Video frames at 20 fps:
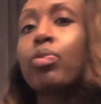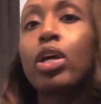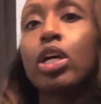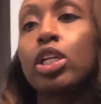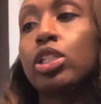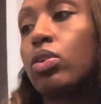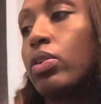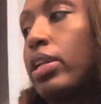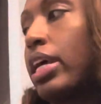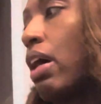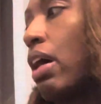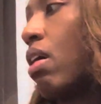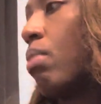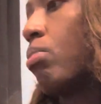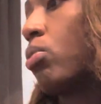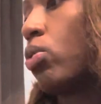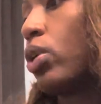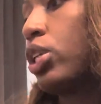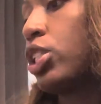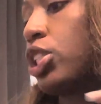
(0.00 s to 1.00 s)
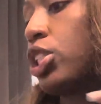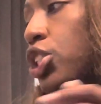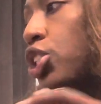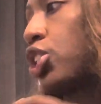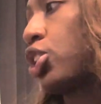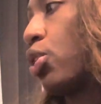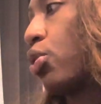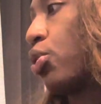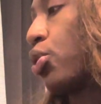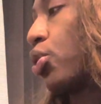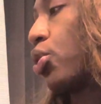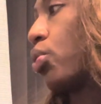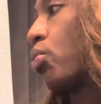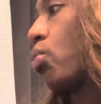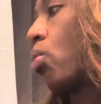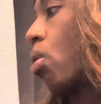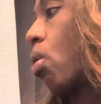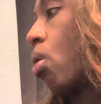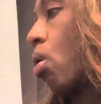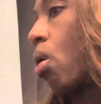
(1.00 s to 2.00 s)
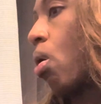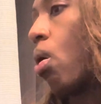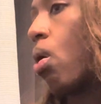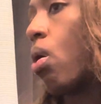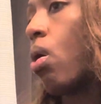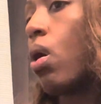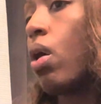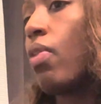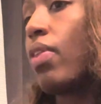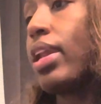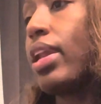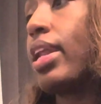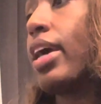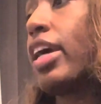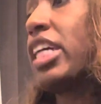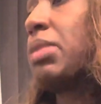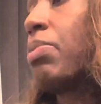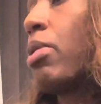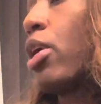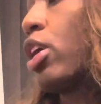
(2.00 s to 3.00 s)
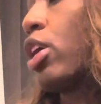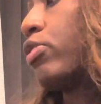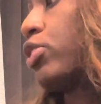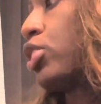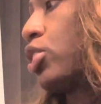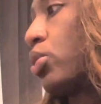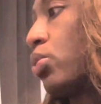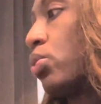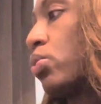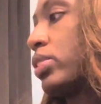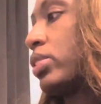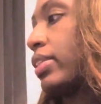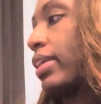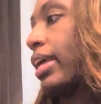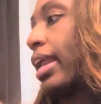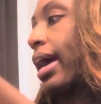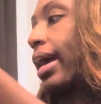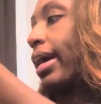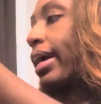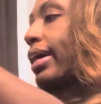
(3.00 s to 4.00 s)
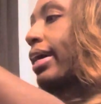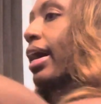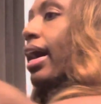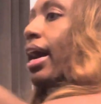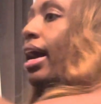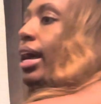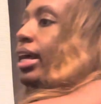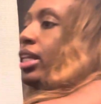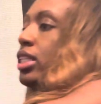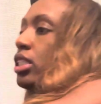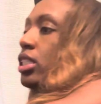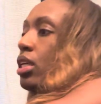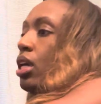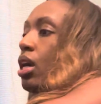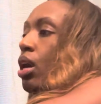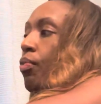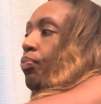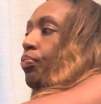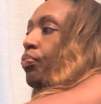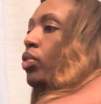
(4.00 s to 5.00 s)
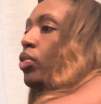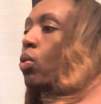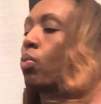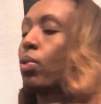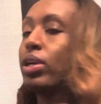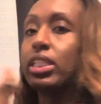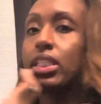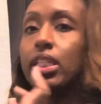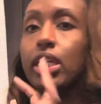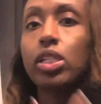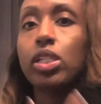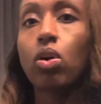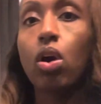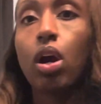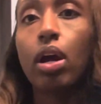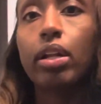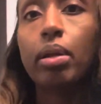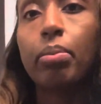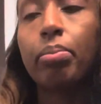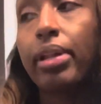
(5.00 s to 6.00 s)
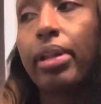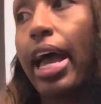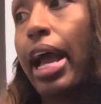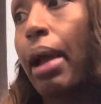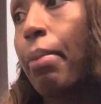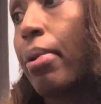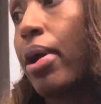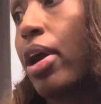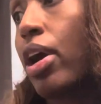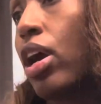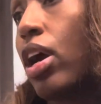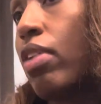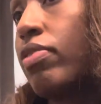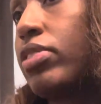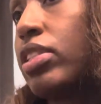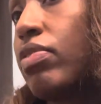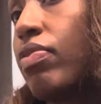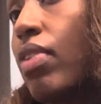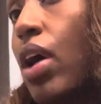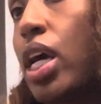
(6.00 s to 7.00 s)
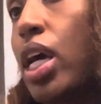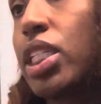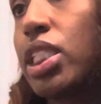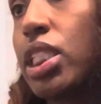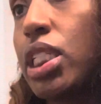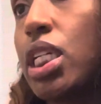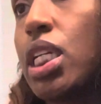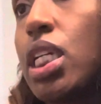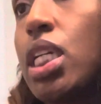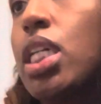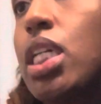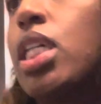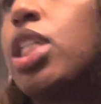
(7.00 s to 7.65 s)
So now I'm going to show you all the next pair of shoes that I got which these are the black pair of Givenchy